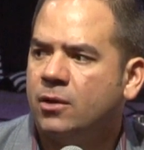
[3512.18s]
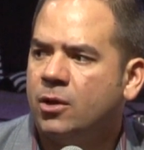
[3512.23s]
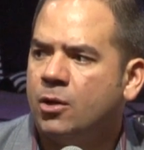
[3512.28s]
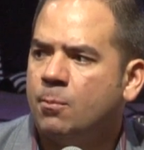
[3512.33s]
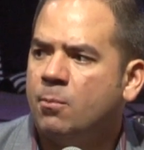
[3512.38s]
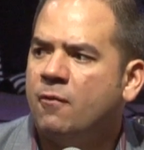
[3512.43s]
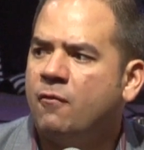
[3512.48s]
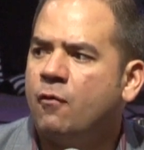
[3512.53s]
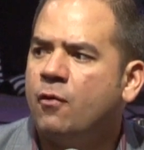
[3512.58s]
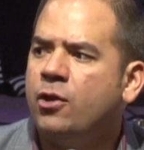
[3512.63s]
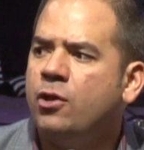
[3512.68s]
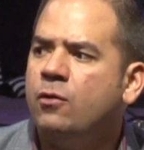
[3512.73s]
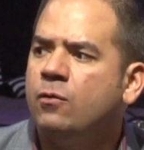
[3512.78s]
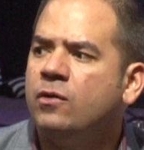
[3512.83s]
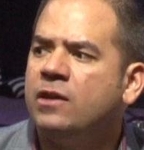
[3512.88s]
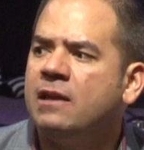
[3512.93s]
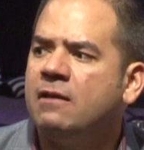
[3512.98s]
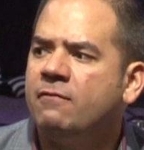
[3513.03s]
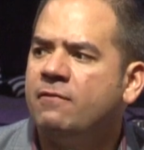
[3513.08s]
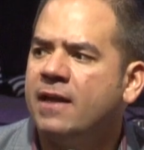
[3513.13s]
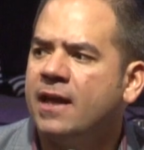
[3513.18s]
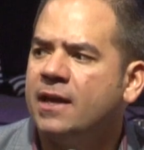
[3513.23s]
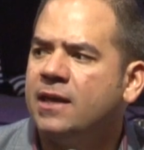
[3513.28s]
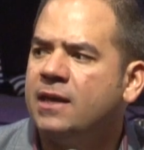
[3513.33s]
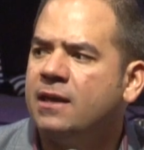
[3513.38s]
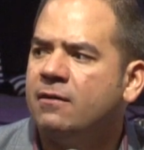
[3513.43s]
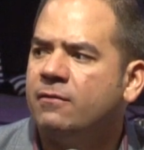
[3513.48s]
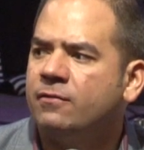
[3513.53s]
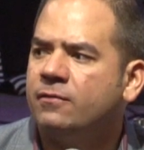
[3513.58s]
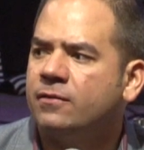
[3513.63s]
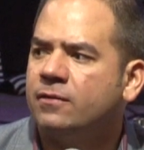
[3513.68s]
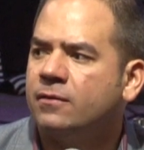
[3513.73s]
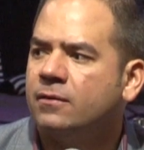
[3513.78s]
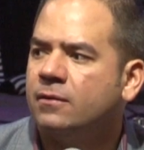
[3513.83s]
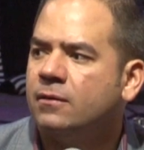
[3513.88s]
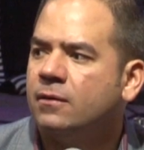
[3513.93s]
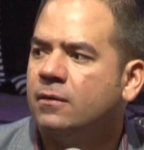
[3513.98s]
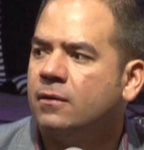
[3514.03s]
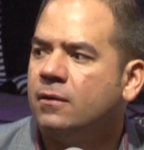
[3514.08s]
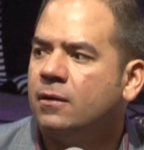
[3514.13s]
before you give that gift,
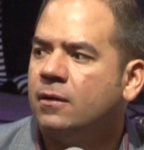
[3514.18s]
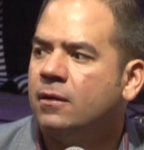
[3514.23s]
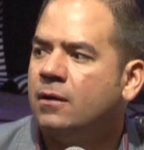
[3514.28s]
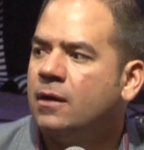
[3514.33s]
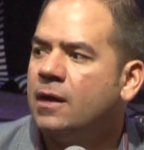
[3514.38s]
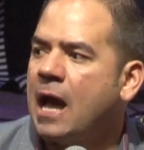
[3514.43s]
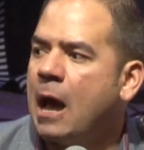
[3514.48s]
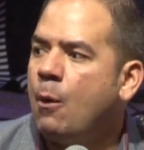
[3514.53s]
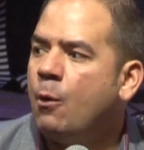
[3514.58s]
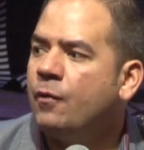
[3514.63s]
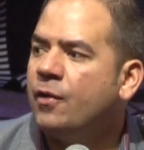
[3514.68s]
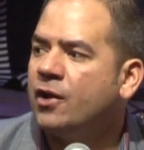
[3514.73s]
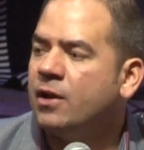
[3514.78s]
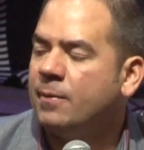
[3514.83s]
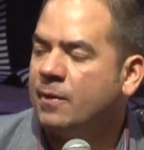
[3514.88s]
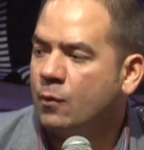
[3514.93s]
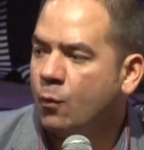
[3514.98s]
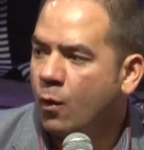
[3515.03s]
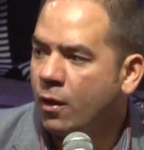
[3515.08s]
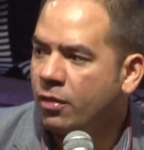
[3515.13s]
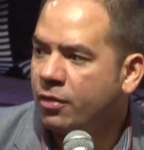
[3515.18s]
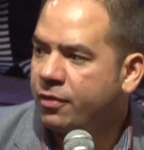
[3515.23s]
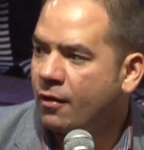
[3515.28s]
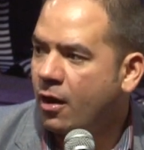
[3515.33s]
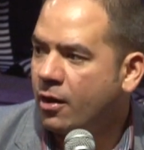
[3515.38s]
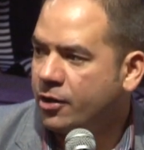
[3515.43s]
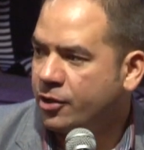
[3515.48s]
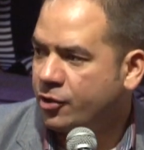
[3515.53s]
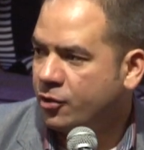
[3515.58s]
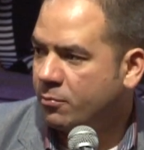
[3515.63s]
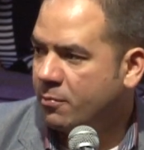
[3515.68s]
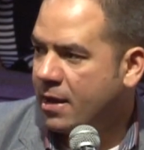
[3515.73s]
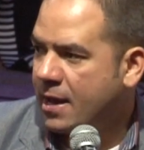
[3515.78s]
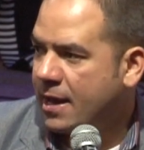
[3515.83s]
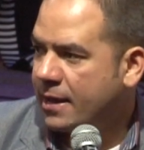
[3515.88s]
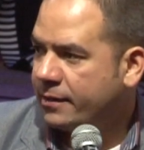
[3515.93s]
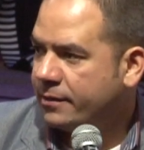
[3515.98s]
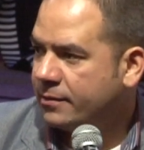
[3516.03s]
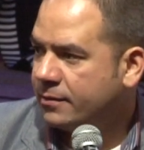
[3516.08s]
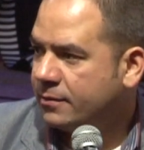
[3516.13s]
I want there to be one thought in your
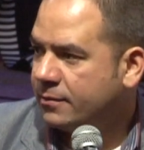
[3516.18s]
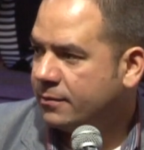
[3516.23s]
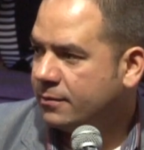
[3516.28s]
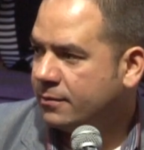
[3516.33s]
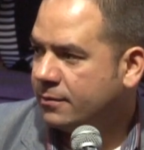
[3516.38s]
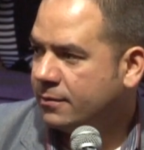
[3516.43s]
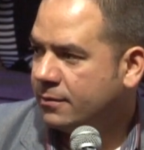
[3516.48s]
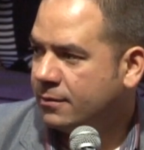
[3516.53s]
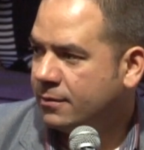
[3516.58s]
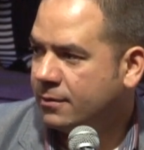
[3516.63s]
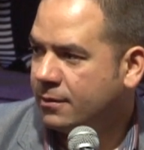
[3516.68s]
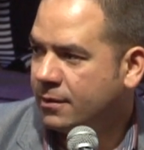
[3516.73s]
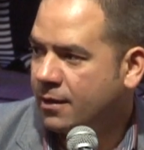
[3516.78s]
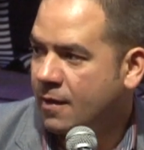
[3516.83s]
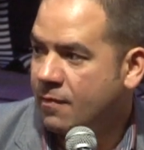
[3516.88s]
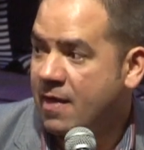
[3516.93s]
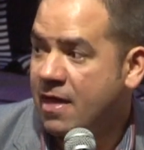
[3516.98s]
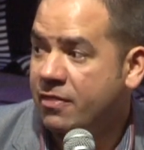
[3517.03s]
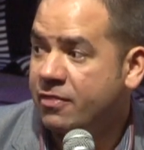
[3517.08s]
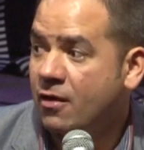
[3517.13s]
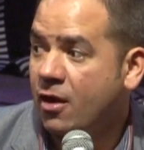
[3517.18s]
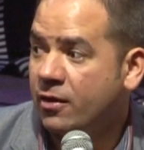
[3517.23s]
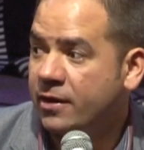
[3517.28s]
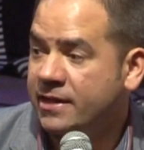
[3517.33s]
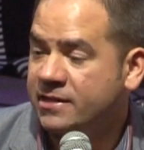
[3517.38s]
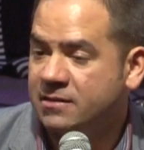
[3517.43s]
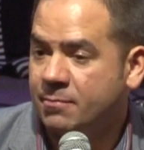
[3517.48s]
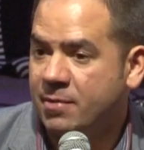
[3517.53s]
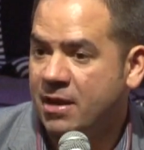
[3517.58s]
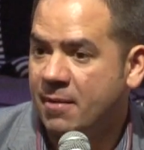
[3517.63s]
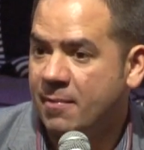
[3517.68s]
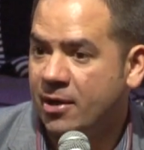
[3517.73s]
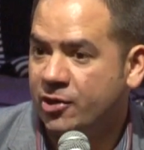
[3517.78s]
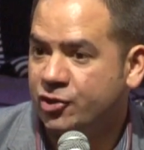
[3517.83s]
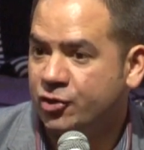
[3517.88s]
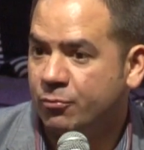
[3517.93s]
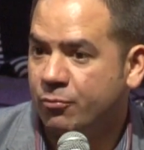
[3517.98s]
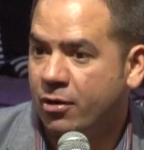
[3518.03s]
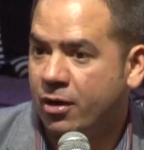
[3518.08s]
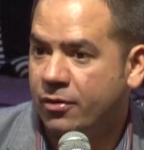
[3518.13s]
mind, and that thought needs to be about
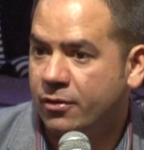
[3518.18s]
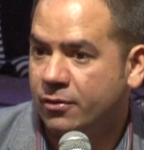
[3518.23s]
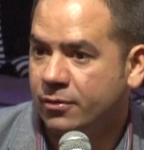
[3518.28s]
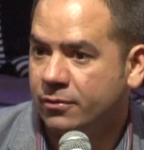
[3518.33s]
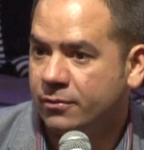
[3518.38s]
your brother.